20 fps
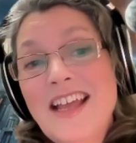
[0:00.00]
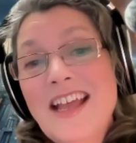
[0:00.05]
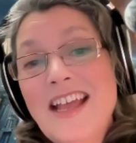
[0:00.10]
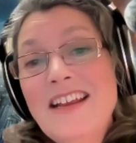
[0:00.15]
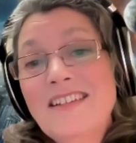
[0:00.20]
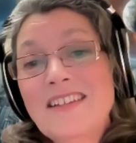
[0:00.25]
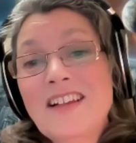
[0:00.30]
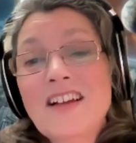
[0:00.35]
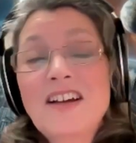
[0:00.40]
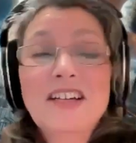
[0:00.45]

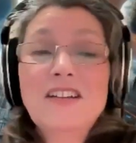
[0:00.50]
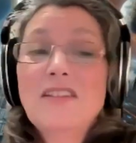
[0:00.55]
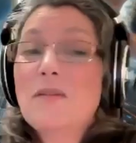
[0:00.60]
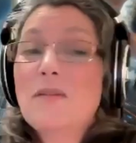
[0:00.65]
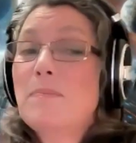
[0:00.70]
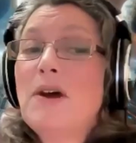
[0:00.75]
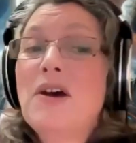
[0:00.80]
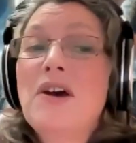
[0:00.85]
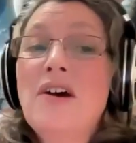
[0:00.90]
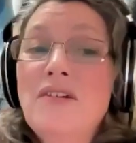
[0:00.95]
It's kind of
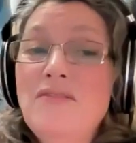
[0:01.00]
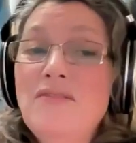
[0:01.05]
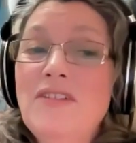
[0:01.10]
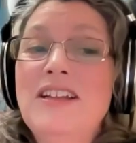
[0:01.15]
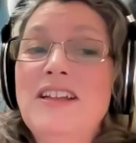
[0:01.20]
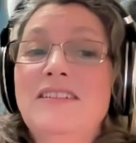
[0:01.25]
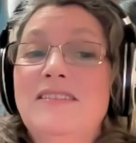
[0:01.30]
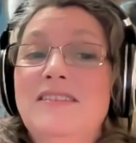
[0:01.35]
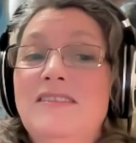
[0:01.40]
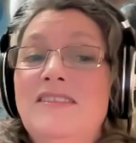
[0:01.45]
the
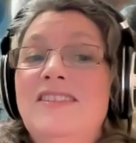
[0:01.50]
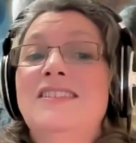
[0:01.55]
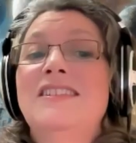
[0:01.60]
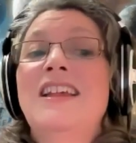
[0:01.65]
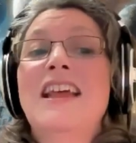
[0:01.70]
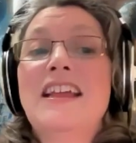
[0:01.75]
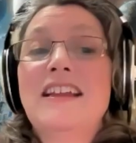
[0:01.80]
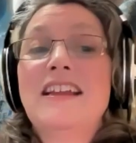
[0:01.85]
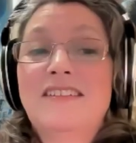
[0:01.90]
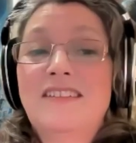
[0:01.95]
perfect
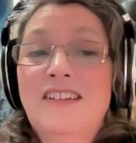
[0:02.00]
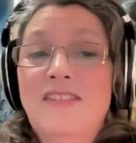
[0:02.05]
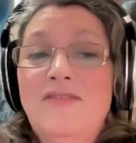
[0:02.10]
set